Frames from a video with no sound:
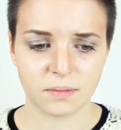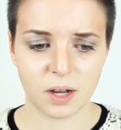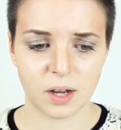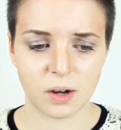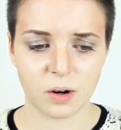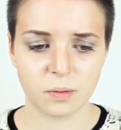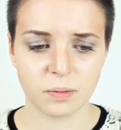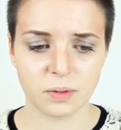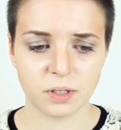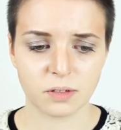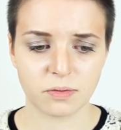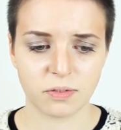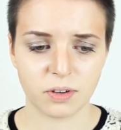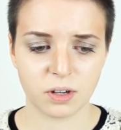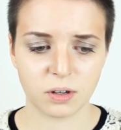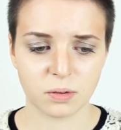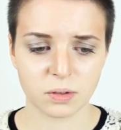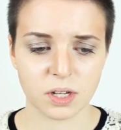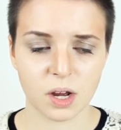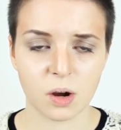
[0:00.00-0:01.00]
I hope this
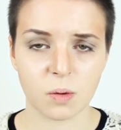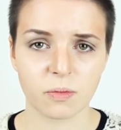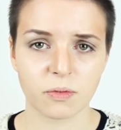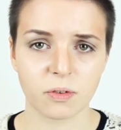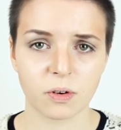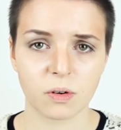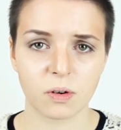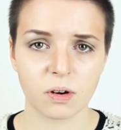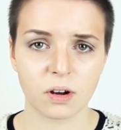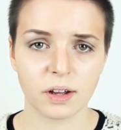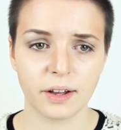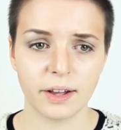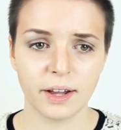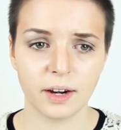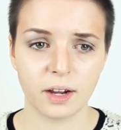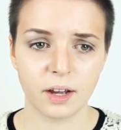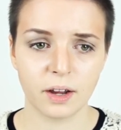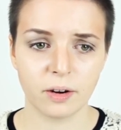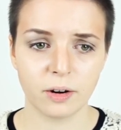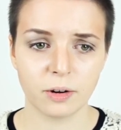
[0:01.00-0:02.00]
video was helpful,
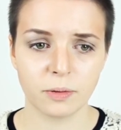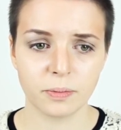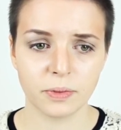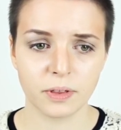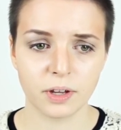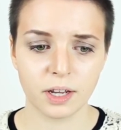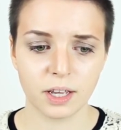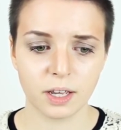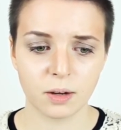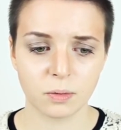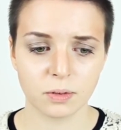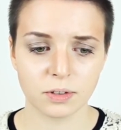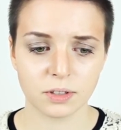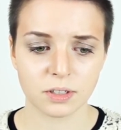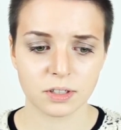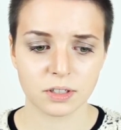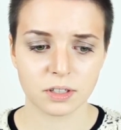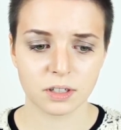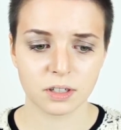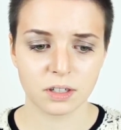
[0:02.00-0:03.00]
and I hope that it
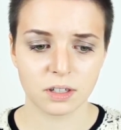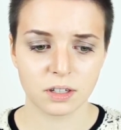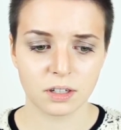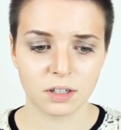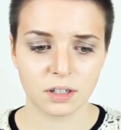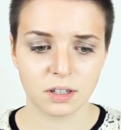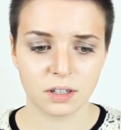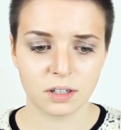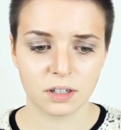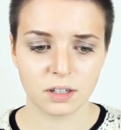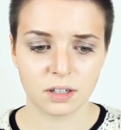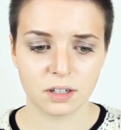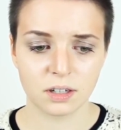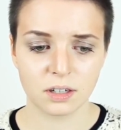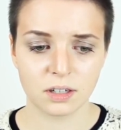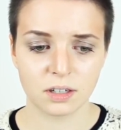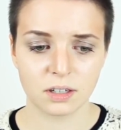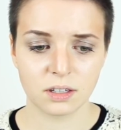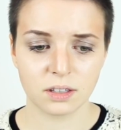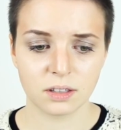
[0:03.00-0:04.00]
was
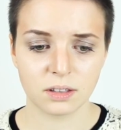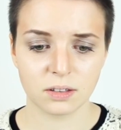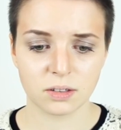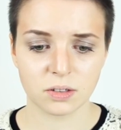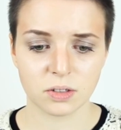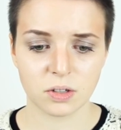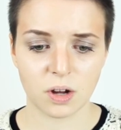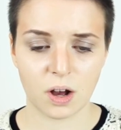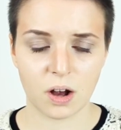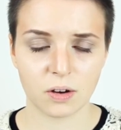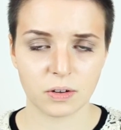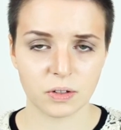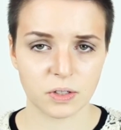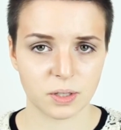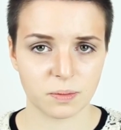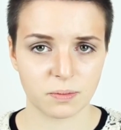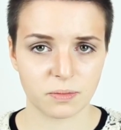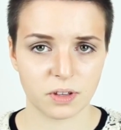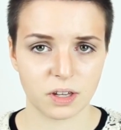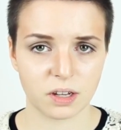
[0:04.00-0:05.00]
the start of
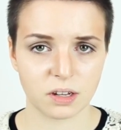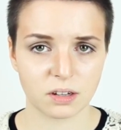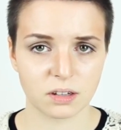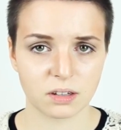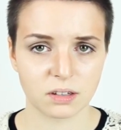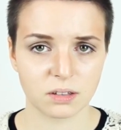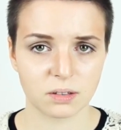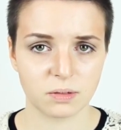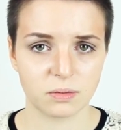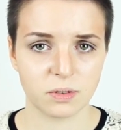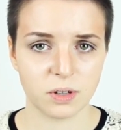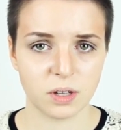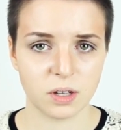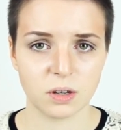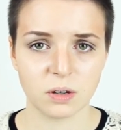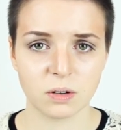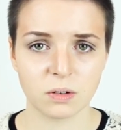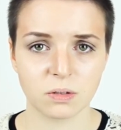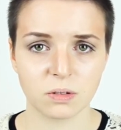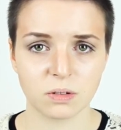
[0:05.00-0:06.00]
something for
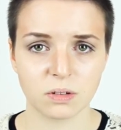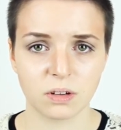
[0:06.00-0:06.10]
you.